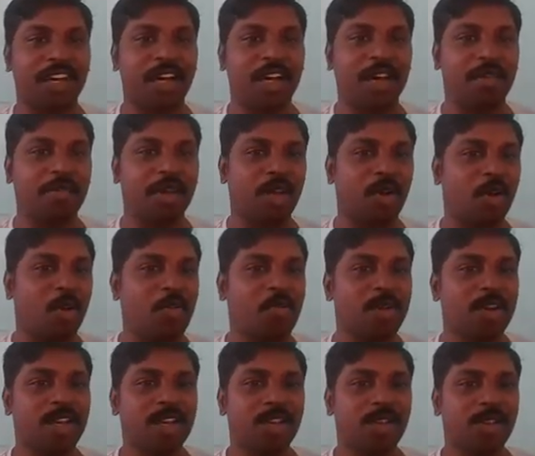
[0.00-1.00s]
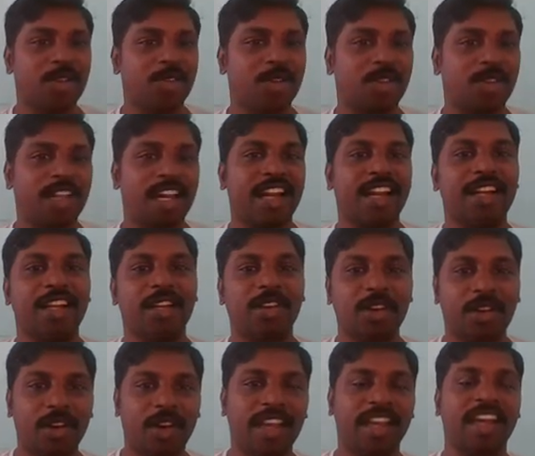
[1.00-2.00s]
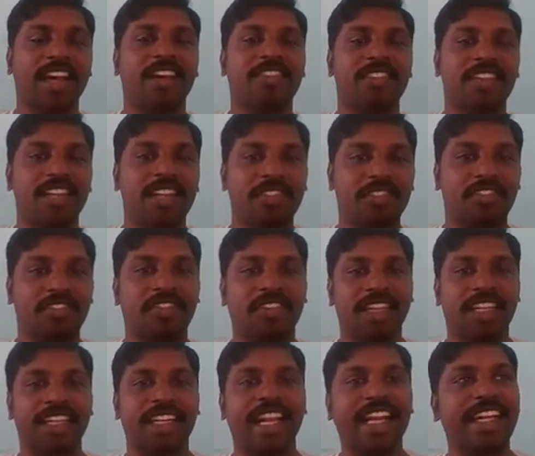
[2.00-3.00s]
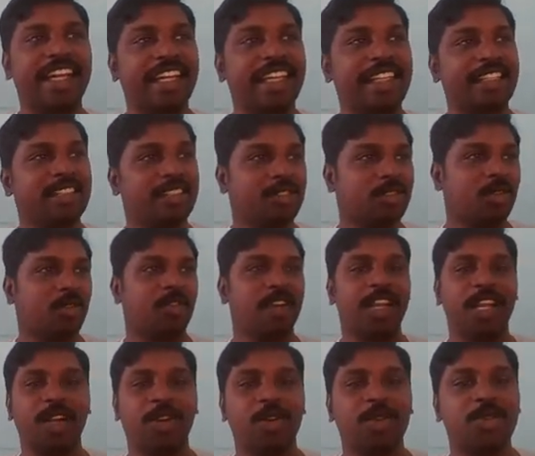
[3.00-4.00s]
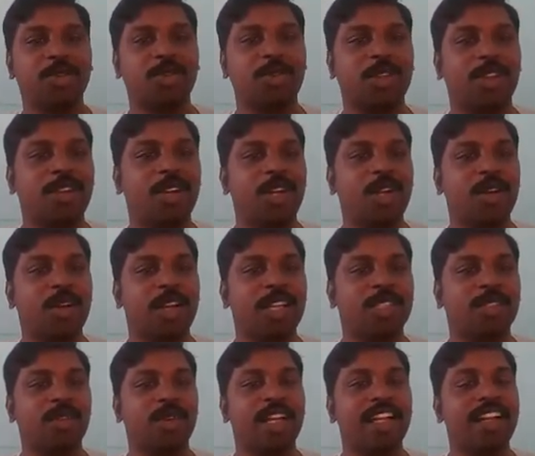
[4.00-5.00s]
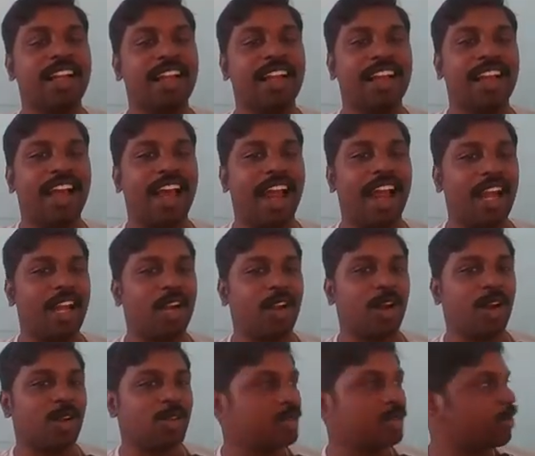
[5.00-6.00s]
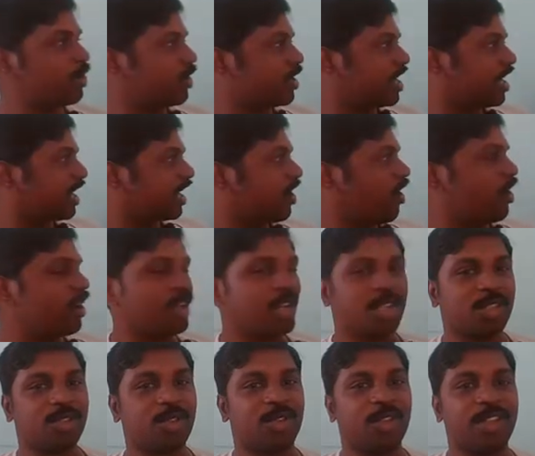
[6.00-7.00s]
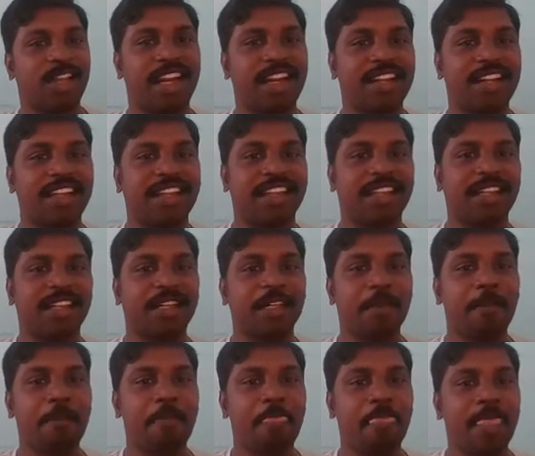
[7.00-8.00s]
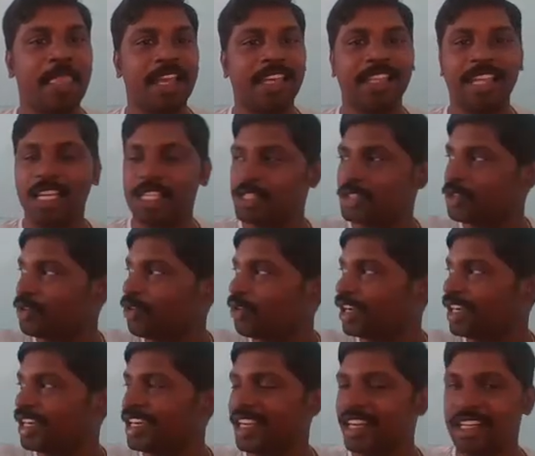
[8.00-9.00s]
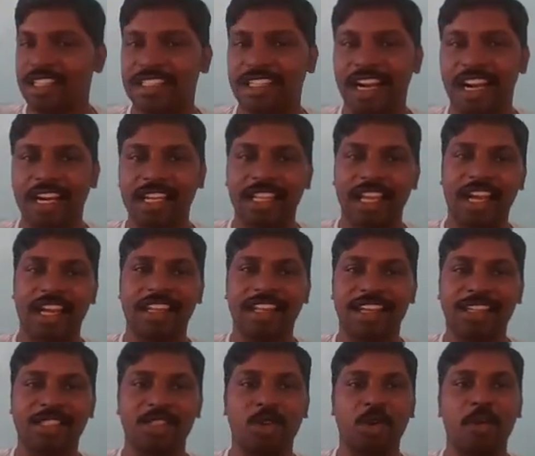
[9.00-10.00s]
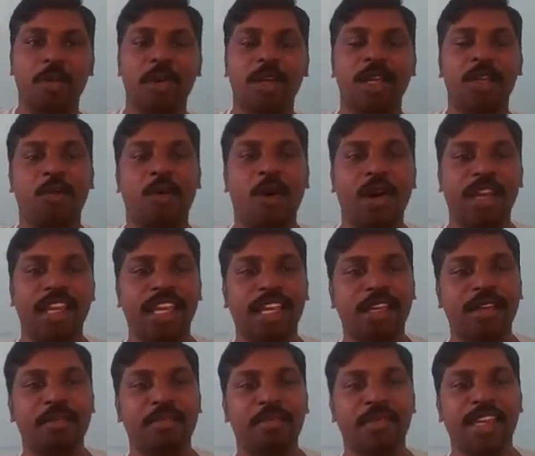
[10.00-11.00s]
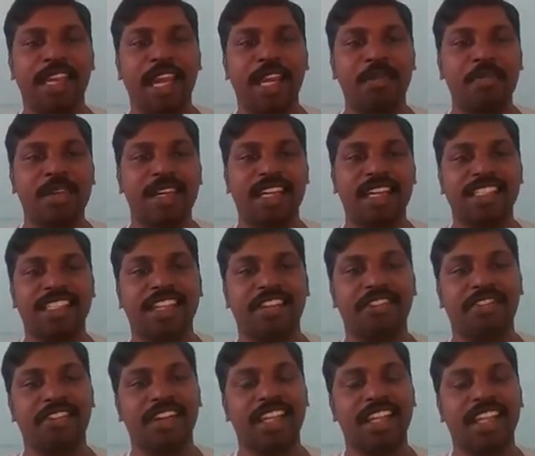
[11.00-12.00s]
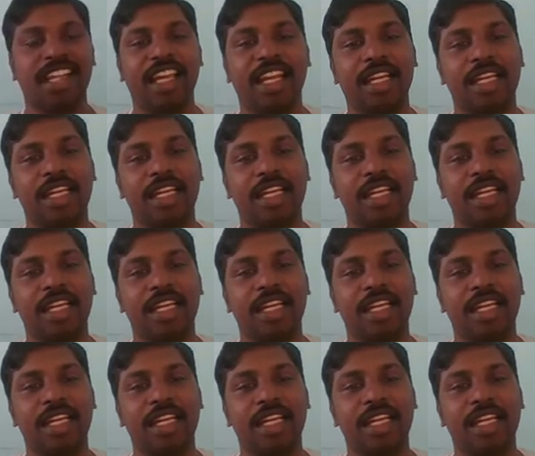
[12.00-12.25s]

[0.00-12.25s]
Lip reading: my home so that I have enough lighting, so very close to the window as well, and also a corner so that there is no hindrance, right? There is nobody walking behind me and stuff like that.